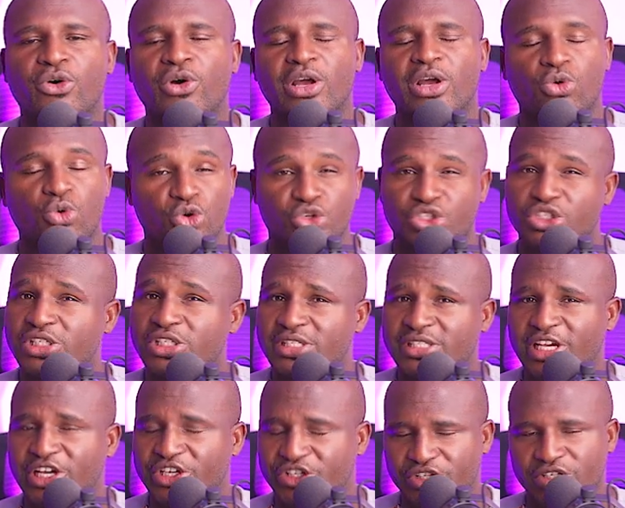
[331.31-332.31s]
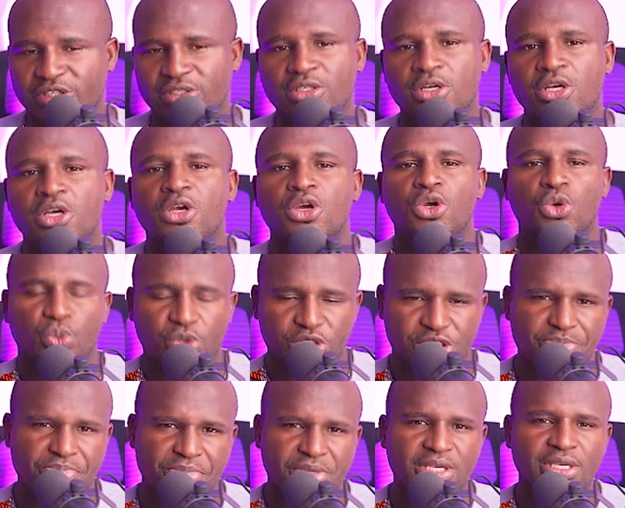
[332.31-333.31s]
coaching session with
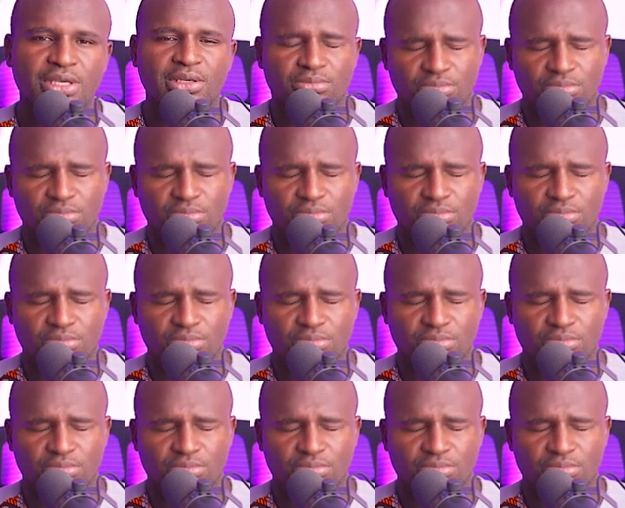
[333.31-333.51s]
me.